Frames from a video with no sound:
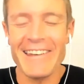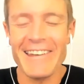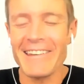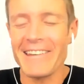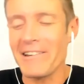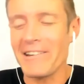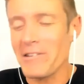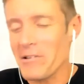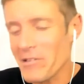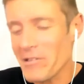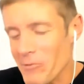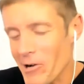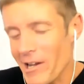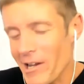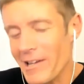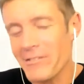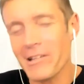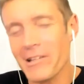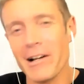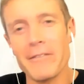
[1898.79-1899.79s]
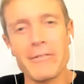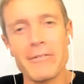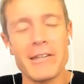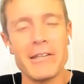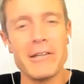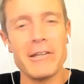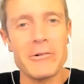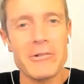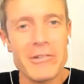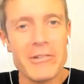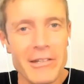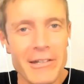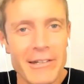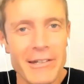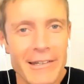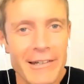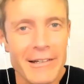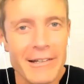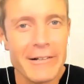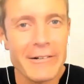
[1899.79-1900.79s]
you can hear the waves off in the ocean,
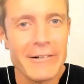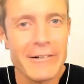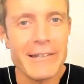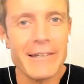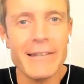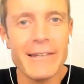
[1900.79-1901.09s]
and